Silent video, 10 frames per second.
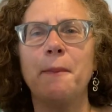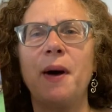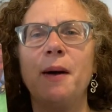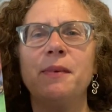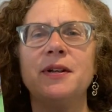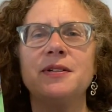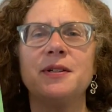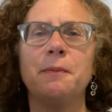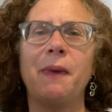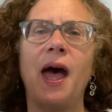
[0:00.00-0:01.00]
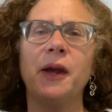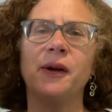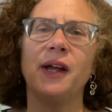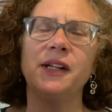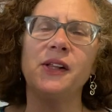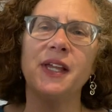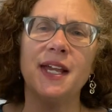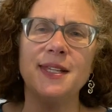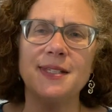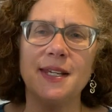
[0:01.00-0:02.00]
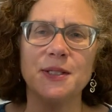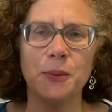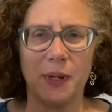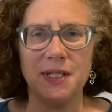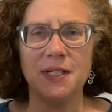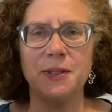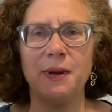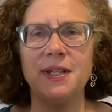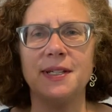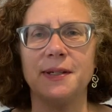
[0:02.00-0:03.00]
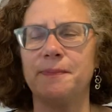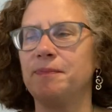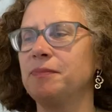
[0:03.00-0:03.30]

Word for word: published by Chronicle Kids in 2020.